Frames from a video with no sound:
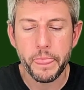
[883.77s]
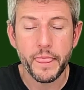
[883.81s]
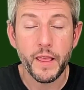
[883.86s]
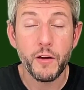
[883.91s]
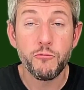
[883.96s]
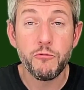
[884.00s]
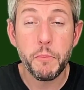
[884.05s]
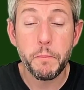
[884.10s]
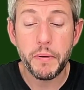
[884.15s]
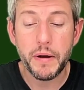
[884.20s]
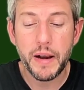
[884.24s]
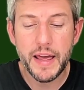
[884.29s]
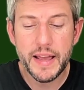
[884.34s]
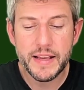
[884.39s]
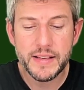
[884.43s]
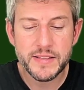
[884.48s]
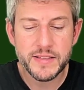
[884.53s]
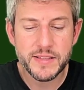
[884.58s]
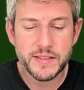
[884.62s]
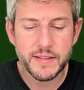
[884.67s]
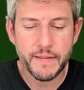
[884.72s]

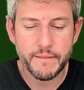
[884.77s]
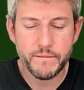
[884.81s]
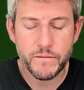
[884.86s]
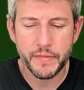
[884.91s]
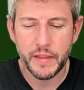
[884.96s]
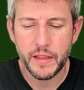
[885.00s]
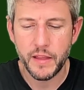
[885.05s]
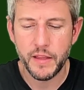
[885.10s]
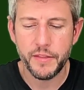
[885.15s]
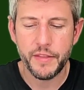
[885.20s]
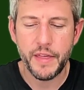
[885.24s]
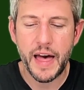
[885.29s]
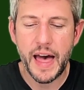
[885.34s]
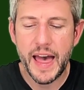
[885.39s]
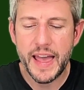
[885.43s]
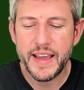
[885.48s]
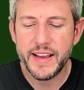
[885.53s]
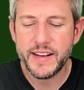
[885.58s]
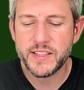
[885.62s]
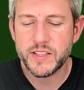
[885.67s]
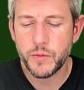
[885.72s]
replace the
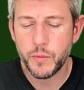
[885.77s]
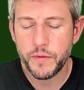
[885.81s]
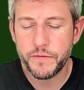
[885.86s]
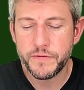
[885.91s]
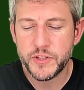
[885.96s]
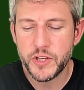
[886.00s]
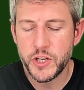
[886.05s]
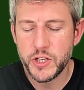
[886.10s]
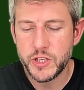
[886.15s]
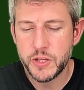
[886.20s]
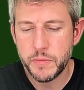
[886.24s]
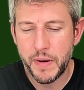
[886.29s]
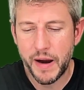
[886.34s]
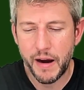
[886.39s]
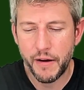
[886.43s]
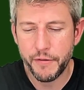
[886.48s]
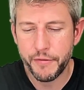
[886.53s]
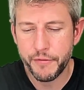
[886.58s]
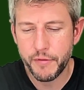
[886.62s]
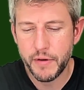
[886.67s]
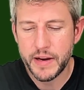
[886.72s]
8 with 2 to the power
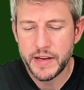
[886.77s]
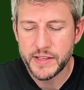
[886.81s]
of 3.